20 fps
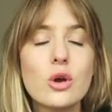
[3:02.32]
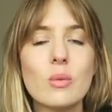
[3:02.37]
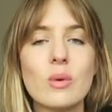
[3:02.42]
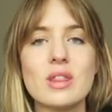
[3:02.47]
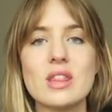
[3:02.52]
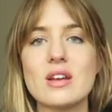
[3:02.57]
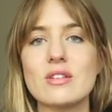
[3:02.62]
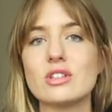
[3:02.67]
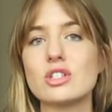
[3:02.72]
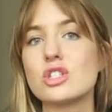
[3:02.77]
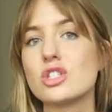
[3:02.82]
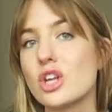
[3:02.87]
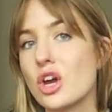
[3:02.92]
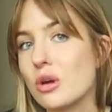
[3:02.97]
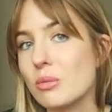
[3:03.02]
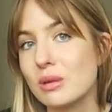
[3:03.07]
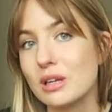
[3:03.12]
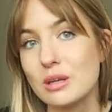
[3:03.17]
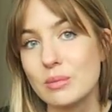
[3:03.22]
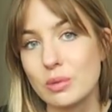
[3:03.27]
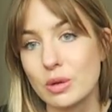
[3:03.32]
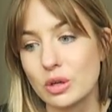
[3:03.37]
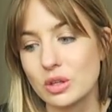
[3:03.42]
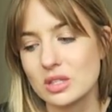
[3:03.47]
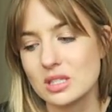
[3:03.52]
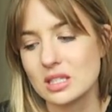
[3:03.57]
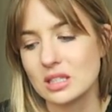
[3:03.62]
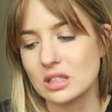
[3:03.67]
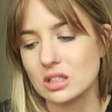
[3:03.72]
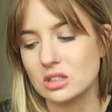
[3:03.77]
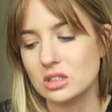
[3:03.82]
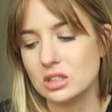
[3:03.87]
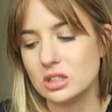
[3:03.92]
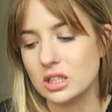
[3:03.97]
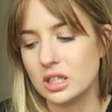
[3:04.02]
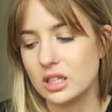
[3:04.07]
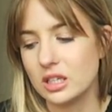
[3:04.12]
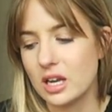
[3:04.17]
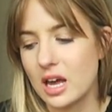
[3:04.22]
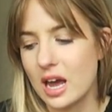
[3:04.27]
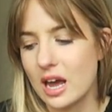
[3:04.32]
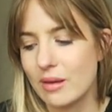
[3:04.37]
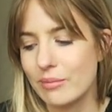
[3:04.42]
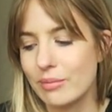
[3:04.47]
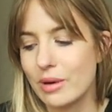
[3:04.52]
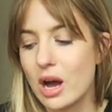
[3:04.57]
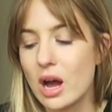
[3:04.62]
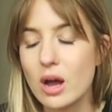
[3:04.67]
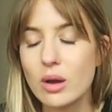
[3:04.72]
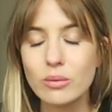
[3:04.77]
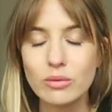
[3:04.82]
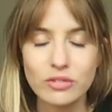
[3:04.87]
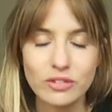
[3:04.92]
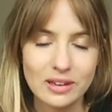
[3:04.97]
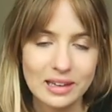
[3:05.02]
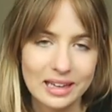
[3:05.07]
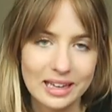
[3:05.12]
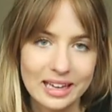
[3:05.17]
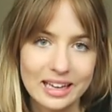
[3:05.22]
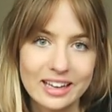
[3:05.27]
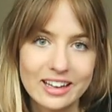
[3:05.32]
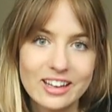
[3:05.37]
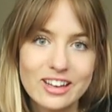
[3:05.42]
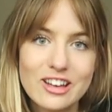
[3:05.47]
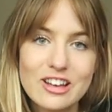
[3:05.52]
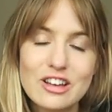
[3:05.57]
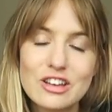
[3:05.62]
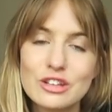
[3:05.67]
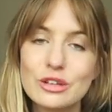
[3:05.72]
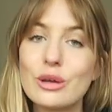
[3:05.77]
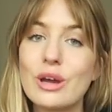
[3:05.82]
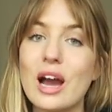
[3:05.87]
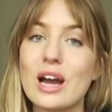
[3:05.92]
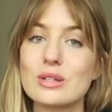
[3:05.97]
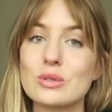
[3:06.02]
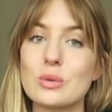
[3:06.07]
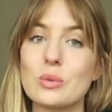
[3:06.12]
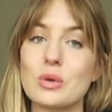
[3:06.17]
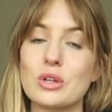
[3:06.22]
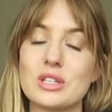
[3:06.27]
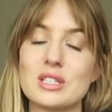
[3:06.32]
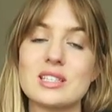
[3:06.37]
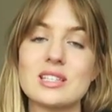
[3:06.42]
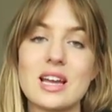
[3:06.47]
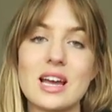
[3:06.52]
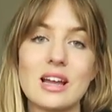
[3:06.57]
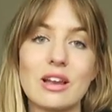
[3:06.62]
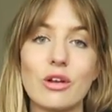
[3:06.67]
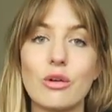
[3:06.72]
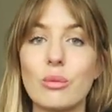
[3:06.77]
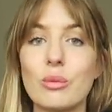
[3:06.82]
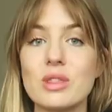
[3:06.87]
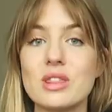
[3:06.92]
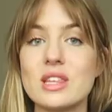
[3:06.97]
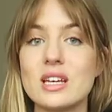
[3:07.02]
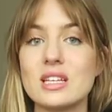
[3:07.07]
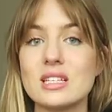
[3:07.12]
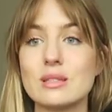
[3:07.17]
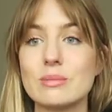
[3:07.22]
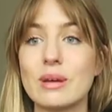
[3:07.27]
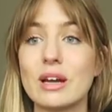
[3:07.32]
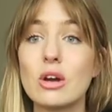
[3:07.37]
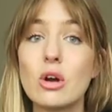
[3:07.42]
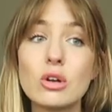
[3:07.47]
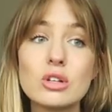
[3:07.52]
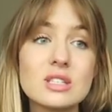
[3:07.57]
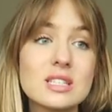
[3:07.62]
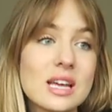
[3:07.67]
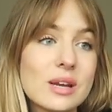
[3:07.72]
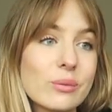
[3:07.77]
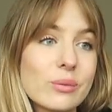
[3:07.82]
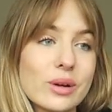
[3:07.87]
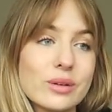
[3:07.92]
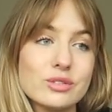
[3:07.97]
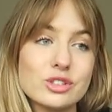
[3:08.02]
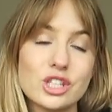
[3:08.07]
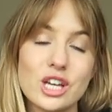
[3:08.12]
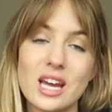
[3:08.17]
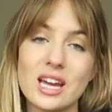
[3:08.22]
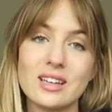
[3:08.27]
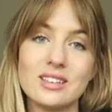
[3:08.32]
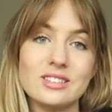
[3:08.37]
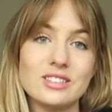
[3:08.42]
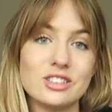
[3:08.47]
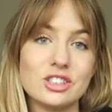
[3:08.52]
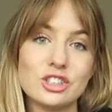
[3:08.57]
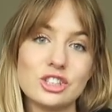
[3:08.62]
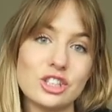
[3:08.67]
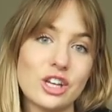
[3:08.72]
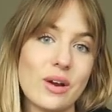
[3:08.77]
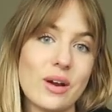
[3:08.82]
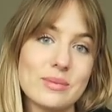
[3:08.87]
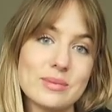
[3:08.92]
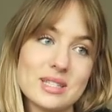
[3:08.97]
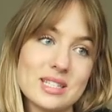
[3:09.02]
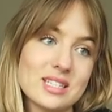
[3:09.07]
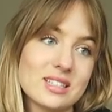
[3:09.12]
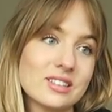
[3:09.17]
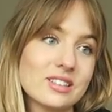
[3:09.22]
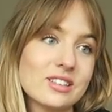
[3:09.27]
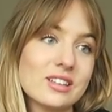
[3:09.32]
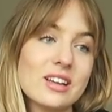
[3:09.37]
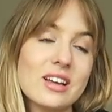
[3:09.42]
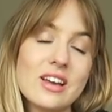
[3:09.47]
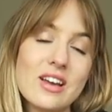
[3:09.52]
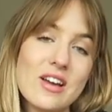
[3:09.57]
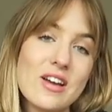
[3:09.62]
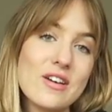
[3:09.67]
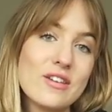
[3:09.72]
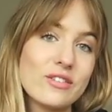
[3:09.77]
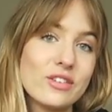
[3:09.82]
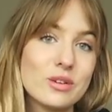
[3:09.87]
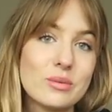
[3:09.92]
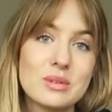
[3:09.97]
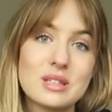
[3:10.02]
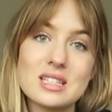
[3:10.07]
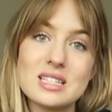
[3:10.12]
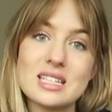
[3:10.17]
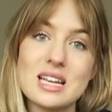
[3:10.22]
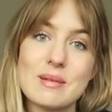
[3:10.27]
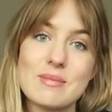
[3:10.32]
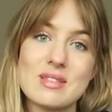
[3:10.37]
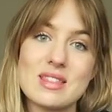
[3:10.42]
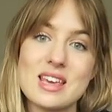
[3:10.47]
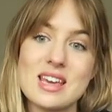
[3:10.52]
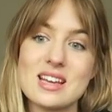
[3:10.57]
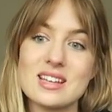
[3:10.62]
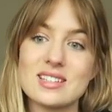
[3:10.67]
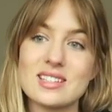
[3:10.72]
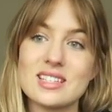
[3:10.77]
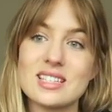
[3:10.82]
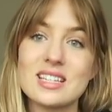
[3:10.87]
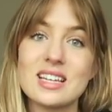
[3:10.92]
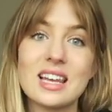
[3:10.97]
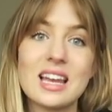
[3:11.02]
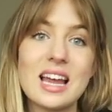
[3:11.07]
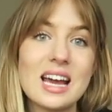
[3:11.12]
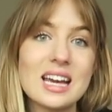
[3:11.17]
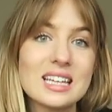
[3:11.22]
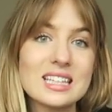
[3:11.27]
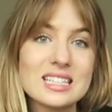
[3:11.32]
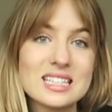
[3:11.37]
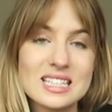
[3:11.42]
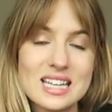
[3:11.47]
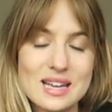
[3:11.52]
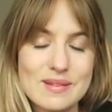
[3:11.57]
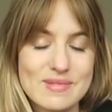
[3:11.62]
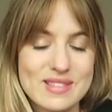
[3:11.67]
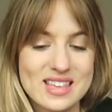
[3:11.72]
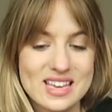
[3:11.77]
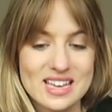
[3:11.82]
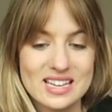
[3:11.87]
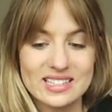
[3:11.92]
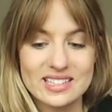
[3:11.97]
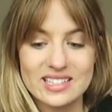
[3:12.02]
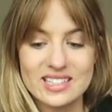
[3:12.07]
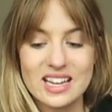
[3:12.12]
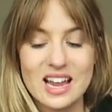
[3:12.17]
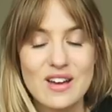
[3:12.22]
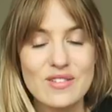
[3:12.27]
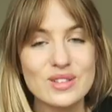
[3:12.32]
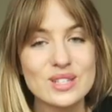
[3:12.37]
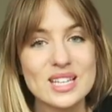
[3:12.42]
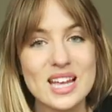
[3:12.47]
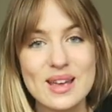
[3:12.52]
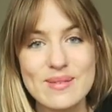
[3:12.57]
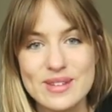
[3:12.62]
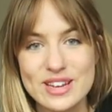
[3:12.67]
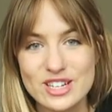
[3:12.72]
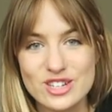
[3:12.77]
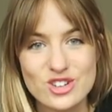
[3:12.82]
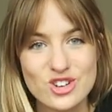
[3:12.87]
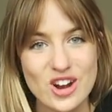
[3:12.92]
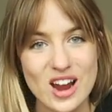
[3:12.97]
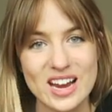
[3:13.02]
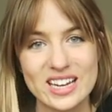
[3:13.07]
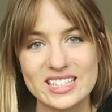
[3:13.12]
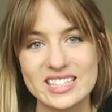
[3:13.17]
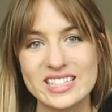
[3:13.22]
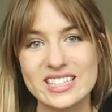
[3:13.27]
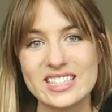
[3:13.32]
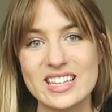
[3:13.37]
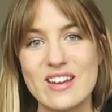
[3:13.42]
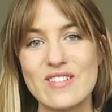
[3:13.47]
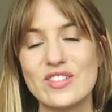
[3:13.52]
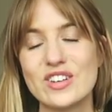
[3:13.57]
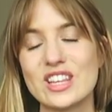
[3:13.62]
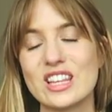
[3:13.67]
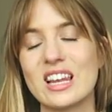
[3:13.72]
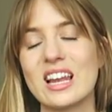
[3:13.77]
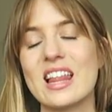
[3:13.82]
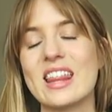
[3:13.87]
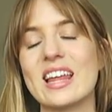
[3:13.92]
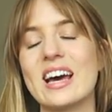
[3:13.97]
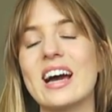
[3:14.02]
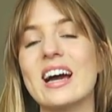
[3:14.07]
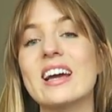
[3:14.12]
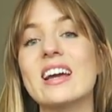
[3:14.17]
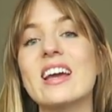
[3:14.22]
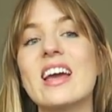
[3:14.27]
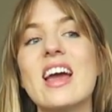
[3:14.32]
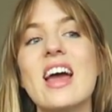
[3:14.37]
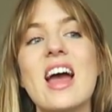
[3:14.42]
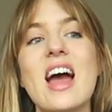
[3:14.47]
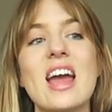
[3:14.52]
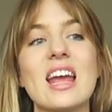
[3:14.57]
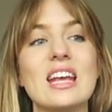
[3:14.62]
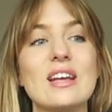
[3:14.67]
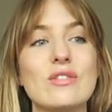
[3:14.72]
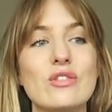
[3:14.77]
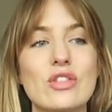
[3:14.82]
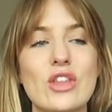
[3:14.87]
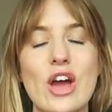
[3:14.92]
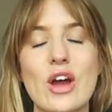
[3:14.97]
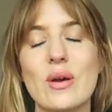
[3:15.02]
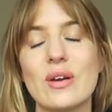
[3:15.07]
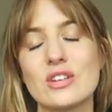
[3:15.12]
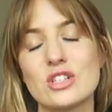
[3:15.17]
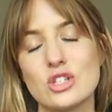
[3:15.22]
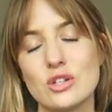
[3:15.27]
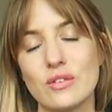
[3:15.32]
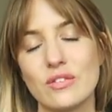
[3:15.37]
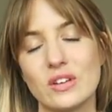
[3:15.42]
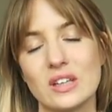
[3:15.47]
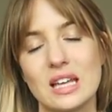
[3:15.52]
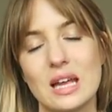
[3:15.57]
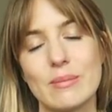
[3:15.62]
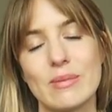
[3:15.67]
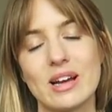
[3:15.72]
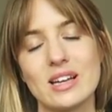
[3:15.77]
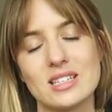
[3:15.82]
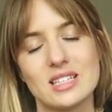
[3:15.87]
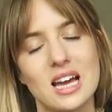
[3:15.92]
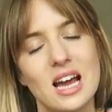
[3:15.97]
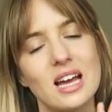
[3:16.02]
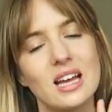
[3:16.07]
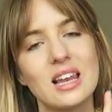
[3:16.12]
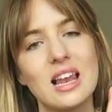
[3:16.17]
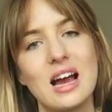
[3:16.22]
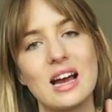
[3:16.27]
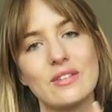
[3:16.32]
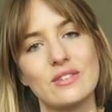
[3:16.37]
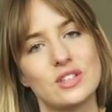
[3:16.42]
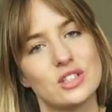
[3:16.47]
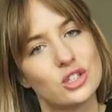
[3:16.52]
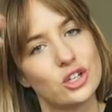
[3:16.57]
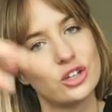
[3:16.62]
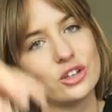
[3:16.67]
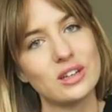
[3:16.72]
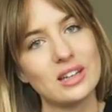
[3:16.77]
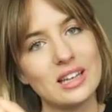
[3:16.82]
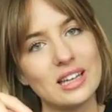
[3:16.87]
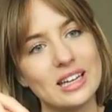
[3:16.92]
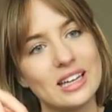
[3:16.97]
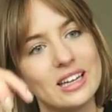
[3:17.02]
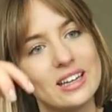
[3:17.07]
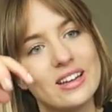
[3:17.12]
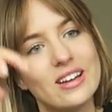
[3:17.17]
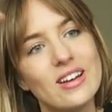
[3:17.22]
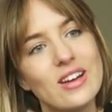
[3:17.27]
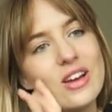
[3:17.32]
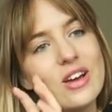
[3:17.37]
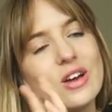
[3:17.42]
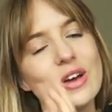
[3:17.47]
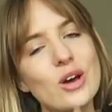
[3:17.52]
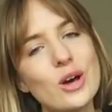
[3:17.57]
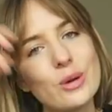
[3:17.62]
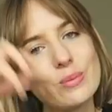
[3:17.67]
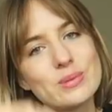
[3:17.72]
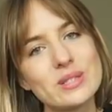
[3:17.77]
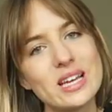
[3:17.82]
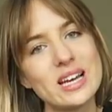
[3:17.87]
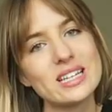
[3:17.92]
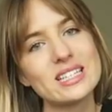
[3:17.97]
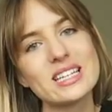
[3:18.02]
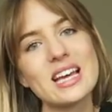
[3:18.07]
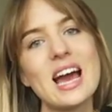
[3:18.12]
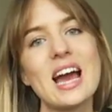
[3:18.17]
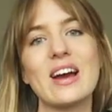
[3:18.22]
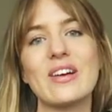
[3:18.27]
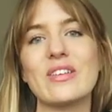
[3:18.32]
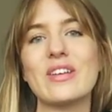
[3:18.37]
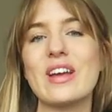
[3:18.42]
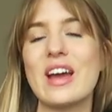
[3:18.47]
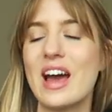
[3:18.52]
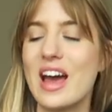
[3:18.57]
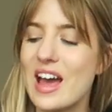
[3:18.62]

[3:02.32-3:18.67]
when there are so many bloggers in London um, but hopefully you guys will want to stay along with this. My content won't change, you know, I'm still filming the same things, still like the same things, still have the same interests, everything like that even though I do feel like my entire life is currently upside down